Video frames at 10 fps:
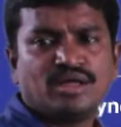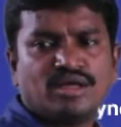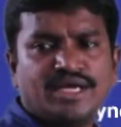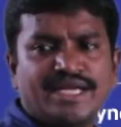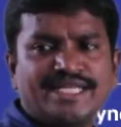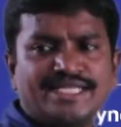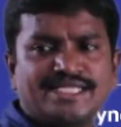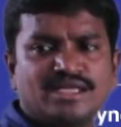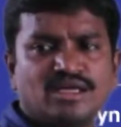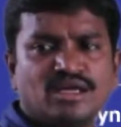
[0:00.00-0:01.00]
it
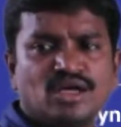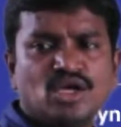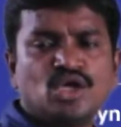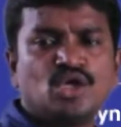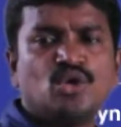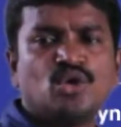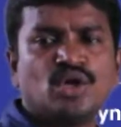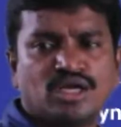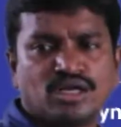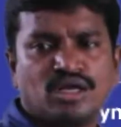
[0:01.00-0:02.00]
is
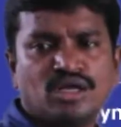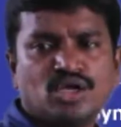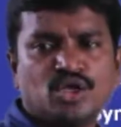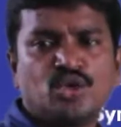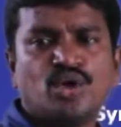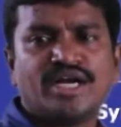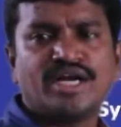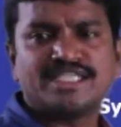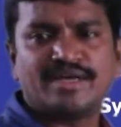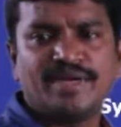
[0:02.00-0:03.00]
Q0. Q0
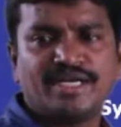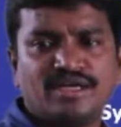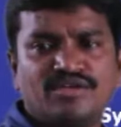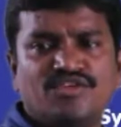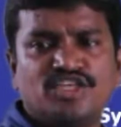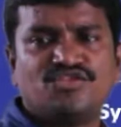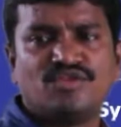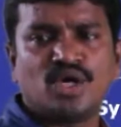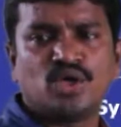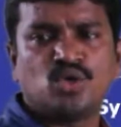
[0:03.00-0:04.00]
is the bit which we
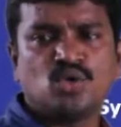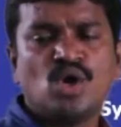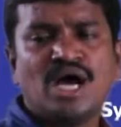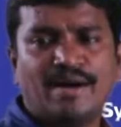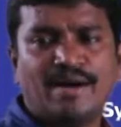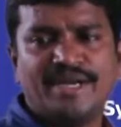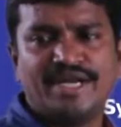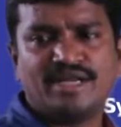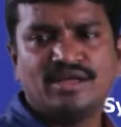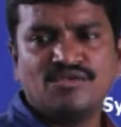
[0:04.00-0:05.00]
want to
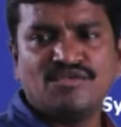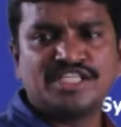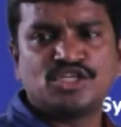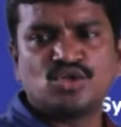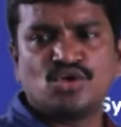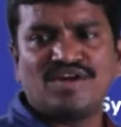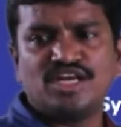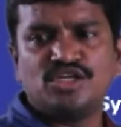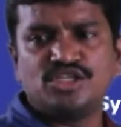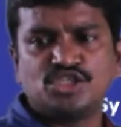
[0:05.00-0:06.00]
update. When syndrome
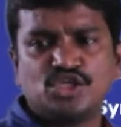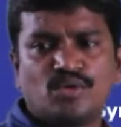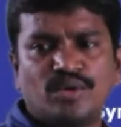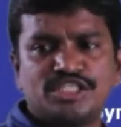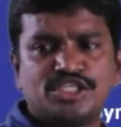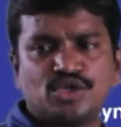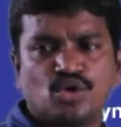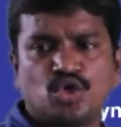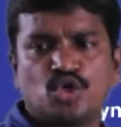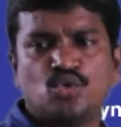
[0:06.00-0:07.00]
value is 010,
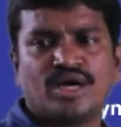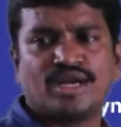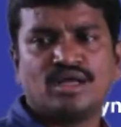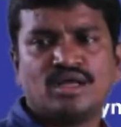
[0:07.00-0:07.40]
Q1,